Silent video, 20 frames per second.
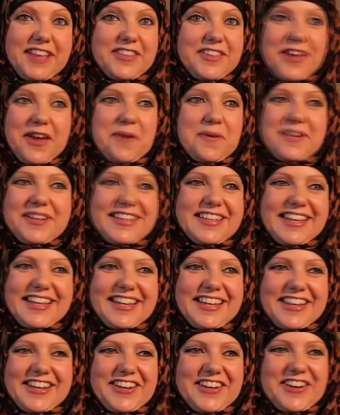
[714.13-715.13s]
the only
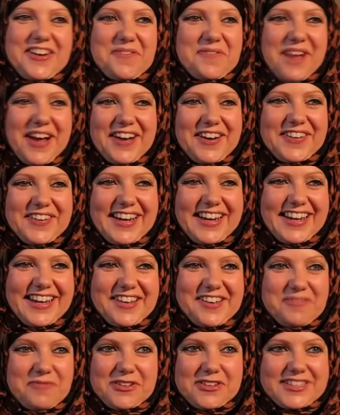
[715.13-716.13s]
thing you learnt about
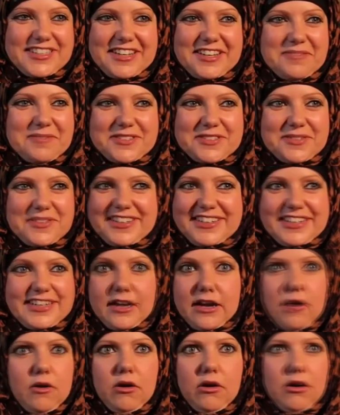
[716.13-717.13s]
uh, Muslims were,
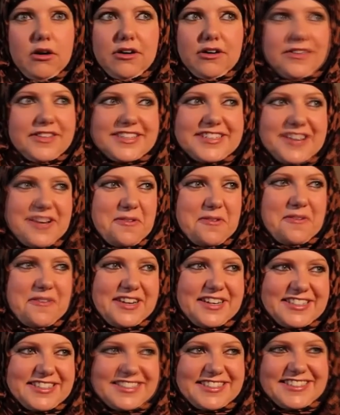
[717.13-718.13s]
you know, oh, the
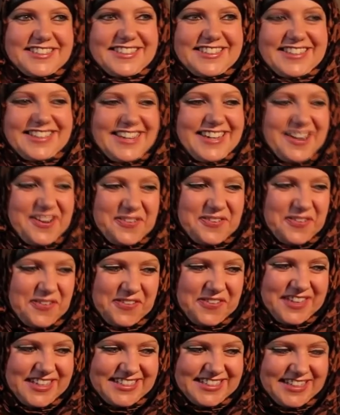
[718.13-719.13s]
terrorists and, you know, and
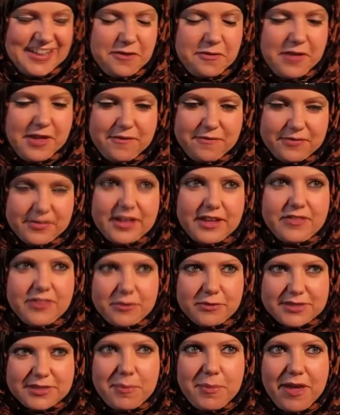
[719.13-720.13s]
all this. So
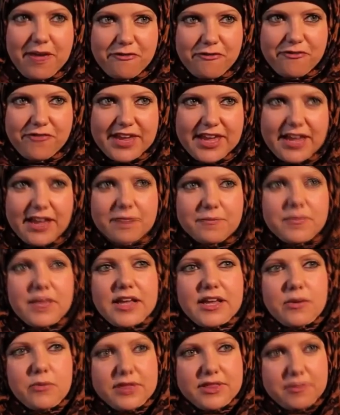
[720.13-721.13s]
there was a bit of fear
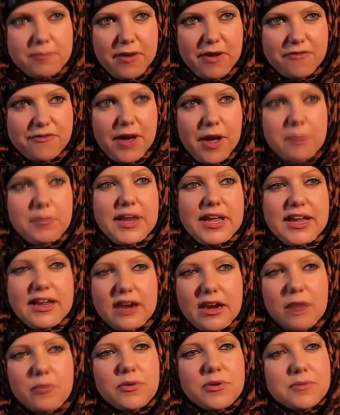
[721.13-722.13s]
like within my family
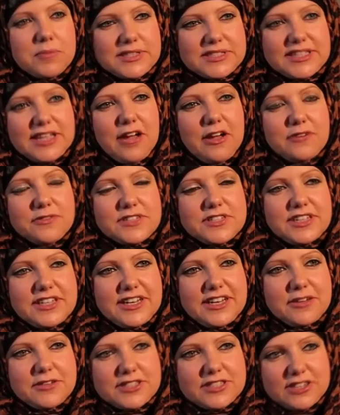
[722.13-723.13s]
and, and with my to,
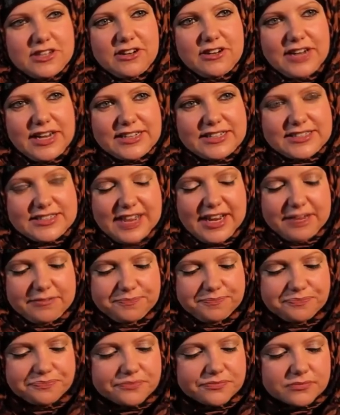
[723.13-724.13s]
you know, a certain
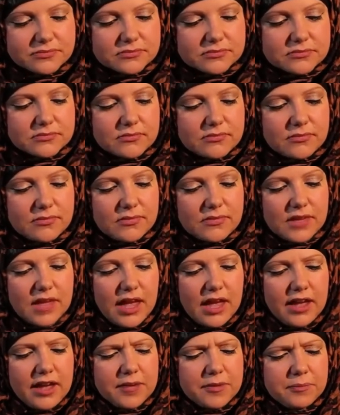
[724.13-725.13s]
extent.
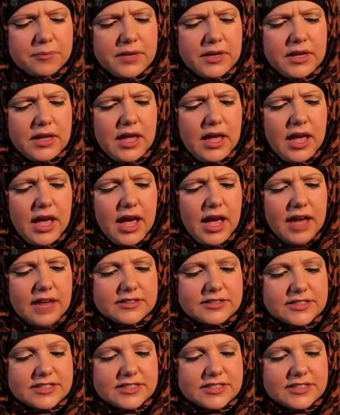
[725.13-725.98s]
Um, and